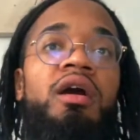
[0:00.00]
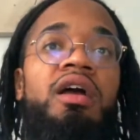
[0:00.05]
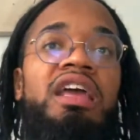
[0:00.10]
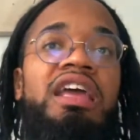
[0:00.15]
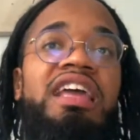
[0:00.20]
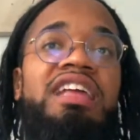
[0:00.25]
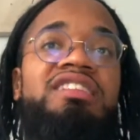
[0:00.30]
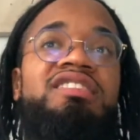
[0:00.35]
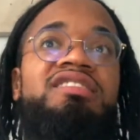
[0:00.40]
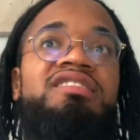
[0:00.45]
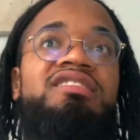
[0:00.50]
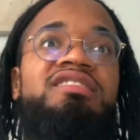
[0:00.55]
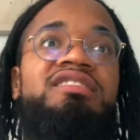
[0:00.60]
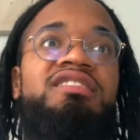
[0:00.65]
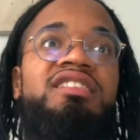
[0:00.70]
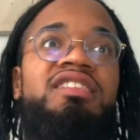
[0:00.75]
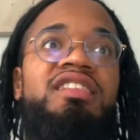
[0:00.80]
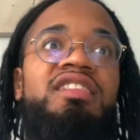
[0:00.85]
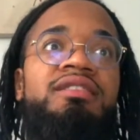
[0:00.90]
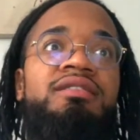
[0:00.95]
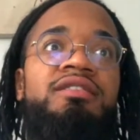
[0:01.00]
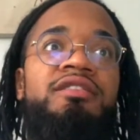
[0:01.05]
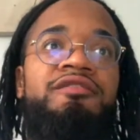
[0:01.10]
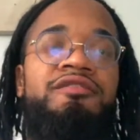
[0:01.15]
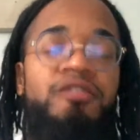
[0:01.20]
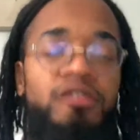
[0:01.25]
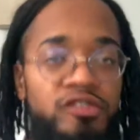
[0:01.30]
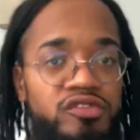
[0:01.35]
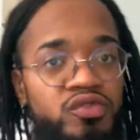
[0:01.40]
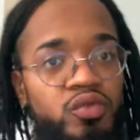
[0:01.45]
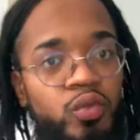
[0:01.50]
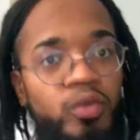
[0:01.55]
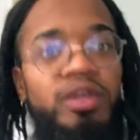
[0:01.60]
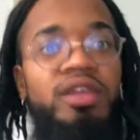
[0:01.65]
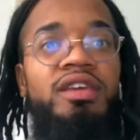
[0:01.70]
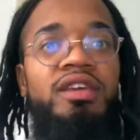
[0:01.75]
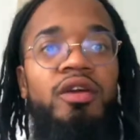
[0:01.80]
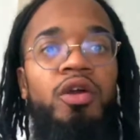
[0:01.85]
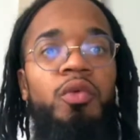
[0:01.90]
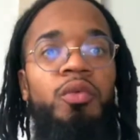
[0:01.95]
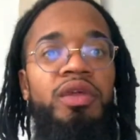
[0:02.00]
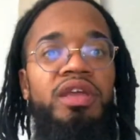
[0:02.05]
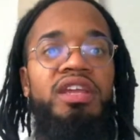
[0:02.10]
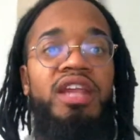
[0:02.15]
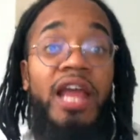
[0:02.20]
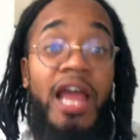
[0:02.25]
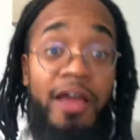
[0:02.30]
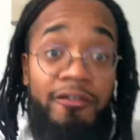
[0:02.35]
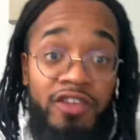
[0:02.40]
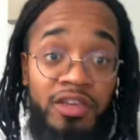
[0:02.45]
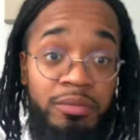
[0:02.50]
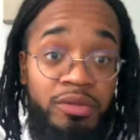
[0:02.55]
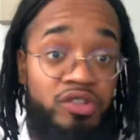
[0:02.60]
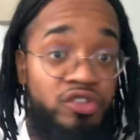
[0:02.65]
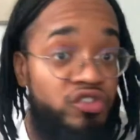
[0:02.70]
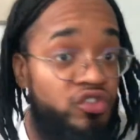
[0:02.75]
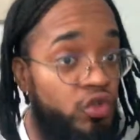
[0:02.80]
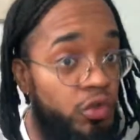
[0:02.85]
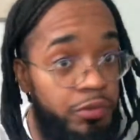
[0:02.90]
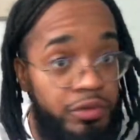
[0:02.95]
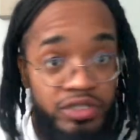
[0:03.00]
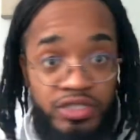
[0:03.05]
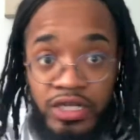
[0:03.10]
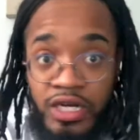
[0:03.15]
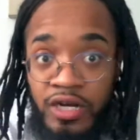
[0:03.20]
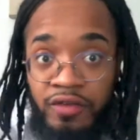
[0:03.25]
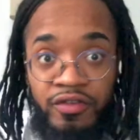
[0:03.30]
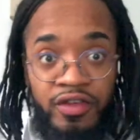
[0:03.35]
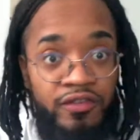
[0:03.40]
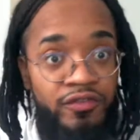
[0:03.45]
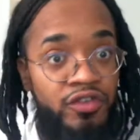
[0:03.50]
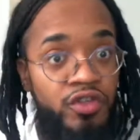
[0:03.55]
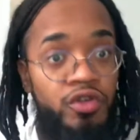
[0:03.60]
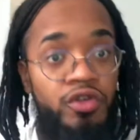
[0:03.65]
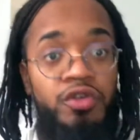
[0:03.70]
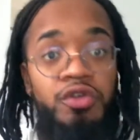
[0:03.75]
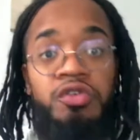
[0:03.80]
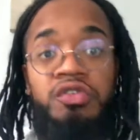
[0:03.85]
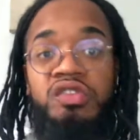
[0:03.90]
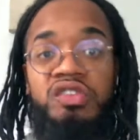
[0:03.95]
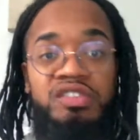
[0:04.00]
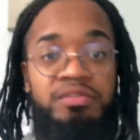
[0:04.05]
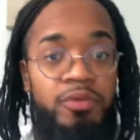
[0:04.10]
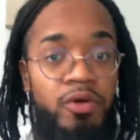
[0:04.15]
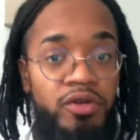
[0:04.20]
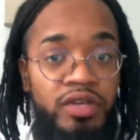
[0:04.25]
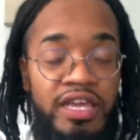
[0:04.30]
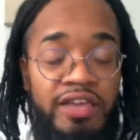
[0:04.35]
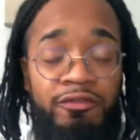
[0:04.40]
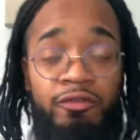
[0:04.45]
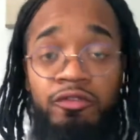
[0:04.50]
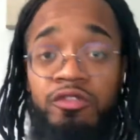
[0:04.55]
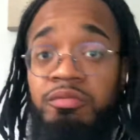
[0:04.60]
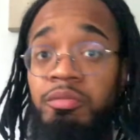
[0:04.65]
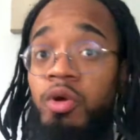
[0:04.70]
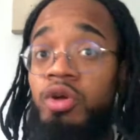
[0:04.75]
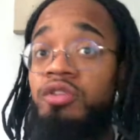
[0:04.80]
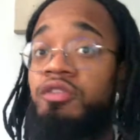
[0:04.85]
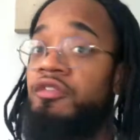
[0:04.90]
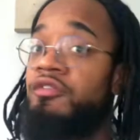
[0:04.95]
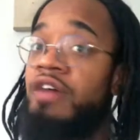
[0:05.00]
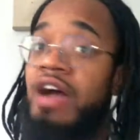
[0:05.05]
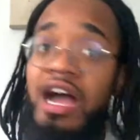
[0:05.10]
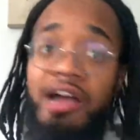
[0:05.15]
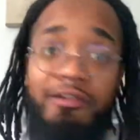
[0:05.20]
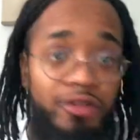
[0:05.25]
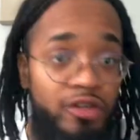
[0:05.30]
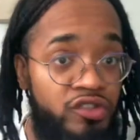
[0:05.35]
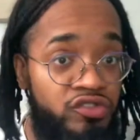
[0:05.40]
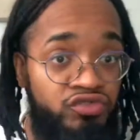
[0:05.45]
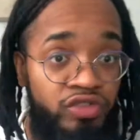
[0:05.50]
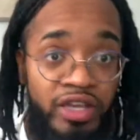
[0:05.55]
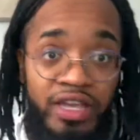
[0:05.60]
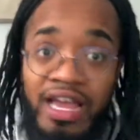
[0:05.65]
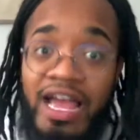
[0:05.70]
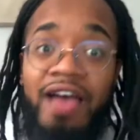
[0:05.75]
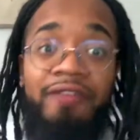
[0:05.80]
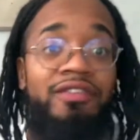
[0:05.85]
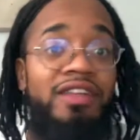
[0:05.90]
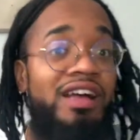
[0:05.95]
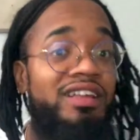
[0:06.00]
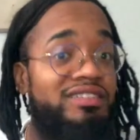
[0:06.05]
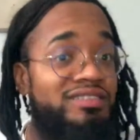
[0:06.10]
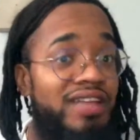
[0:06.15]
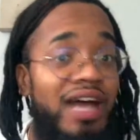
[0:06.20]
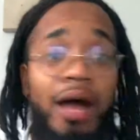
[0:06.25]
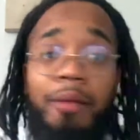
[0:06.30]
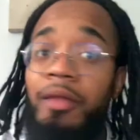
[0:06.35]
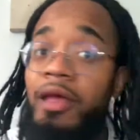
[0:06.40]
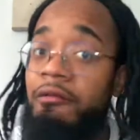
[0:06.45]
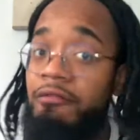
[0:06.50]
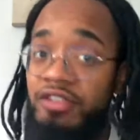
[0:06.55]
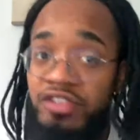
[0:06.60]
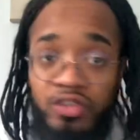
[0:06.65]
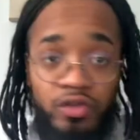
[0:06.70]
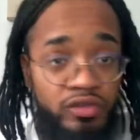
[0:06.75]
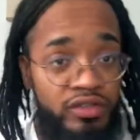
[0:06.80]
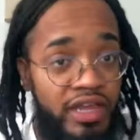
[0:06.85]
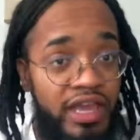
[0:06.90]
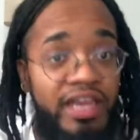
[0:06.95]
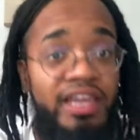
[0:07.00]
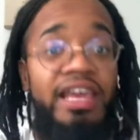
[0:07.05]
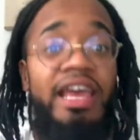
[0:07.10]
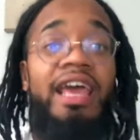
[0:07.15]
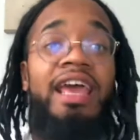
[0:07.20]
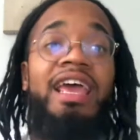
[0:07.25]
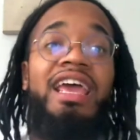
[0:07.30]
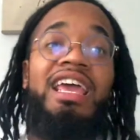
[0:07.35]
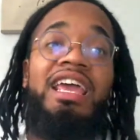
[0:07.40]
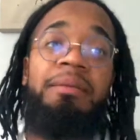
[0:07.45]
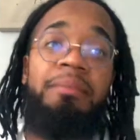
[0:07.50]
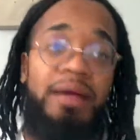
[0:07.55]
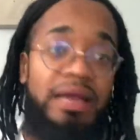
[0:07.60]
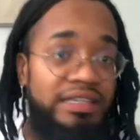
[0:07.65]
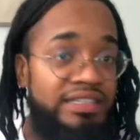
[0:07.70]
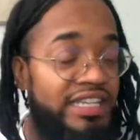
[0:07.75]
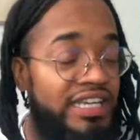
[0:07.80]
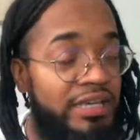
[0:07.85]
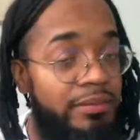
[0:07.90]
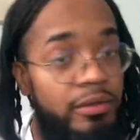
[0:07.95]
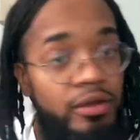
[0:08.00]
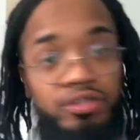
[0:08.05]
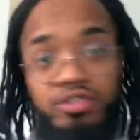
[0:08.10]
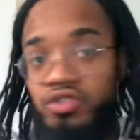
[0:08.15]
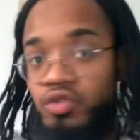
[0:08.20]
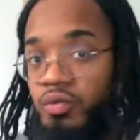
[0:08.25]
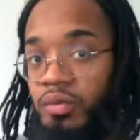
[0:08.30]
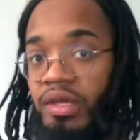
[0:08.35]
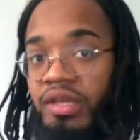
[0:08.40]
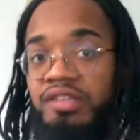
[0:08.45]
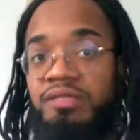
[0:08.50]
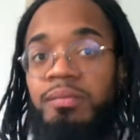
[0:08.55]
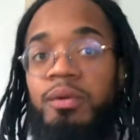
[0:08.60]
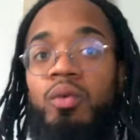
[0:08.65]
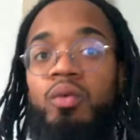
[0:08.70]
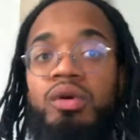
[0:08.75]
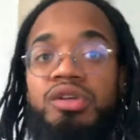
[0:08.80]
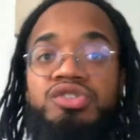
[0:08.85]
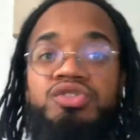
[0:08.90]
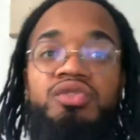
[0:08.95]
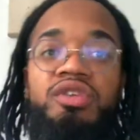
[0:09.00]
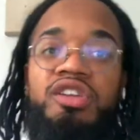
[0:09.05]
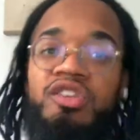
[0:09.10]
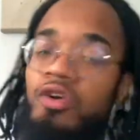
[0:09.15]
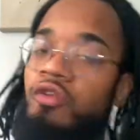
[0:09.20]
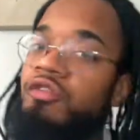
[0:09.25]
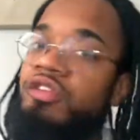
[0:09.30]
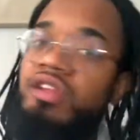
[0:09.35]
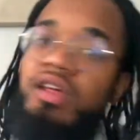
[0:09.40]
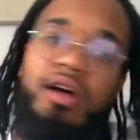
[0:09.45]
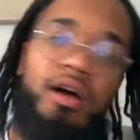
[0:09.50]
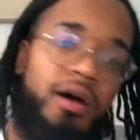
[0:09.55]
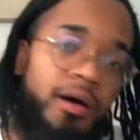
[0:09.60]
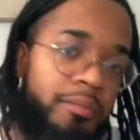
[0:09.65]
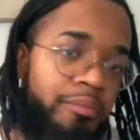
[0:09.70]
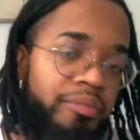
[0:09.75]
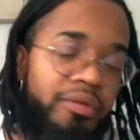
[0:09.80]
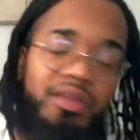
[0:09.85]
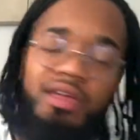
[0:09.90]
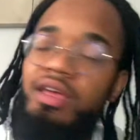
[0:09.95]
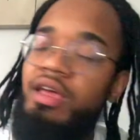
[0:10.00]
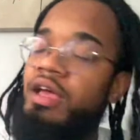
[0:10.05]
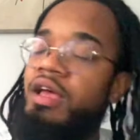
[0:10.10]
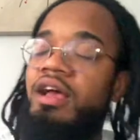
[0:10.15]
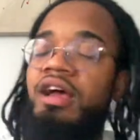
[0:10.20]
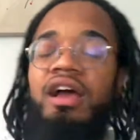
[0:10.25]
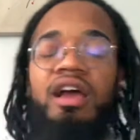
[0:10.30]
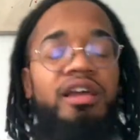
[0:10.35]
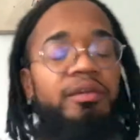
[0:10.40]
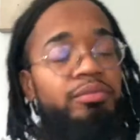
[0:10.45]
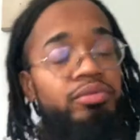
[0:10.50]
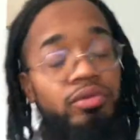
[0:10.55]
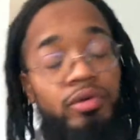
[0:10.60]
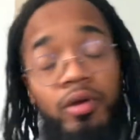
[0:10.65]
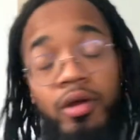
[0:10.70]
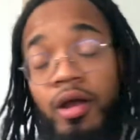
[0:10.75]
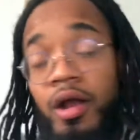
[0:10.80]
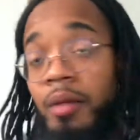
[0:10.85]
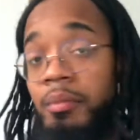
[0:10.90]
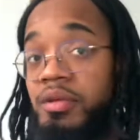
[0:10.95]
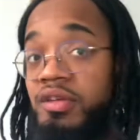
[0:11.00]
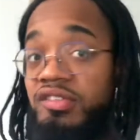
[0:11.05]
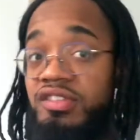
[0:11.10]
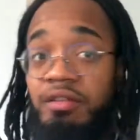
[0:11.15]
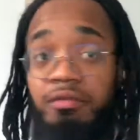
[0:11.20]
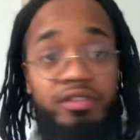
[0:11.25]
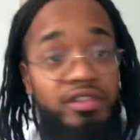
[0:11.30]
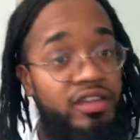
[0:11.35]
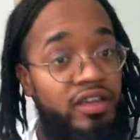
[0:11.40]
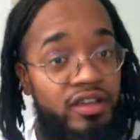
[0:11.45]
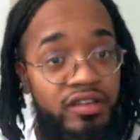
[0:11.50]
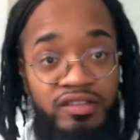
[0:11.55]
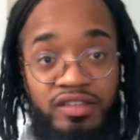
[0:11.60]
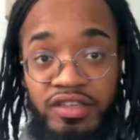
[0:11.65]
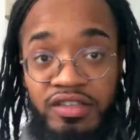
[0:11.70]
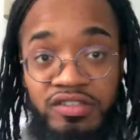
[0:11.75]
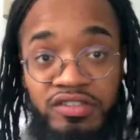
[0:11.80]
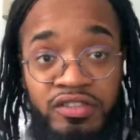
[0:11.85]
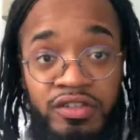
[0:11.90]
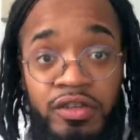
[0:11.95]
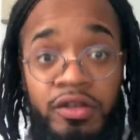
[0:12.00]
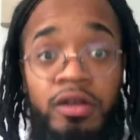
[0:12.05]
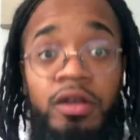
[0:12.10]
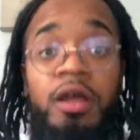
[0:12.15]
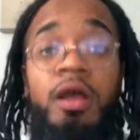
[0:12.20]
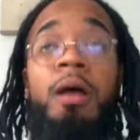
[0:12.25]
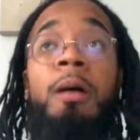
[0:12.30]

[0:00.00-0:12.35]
It's the first week or week and a half can be super tough. If you're used to smoking, if you've smoked for 5 years straight and have not stopped every single day, it might take about 2 weeks. But once you get over the hump, I promise everything is easier.